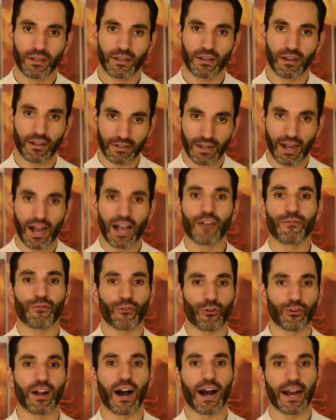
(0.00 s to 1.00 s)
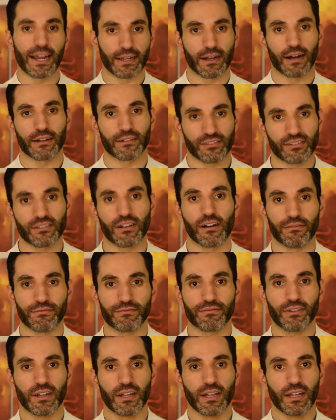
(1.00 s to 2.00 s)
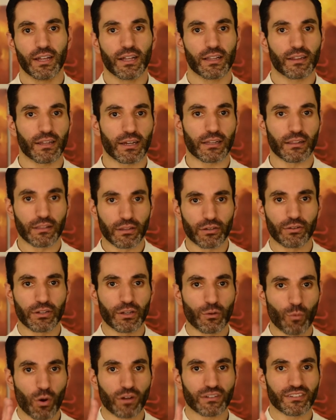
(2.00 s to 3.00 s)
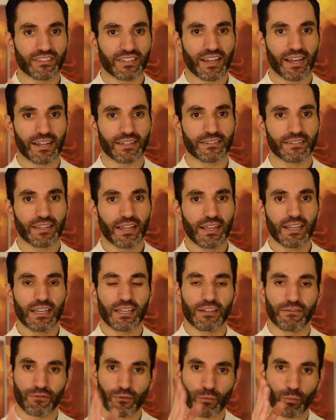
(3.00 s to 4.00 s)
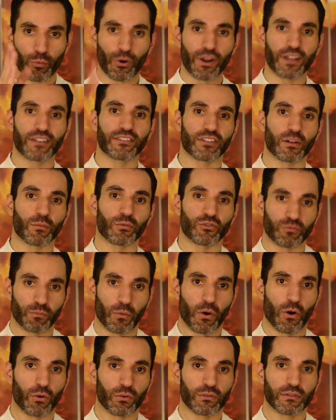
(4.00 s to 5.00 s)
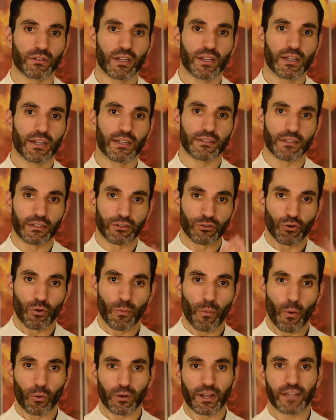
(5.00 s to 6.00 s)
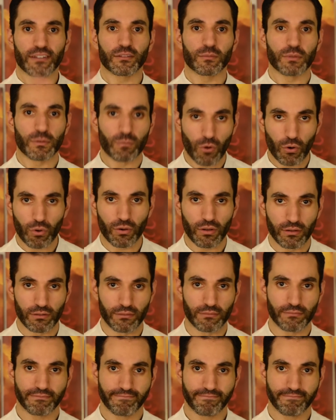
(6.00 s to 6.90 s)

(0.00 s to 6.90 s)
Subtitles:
An eye for an eye kind of stuff. Like literally one says, if you break someone's bone, then your bone has to be broken.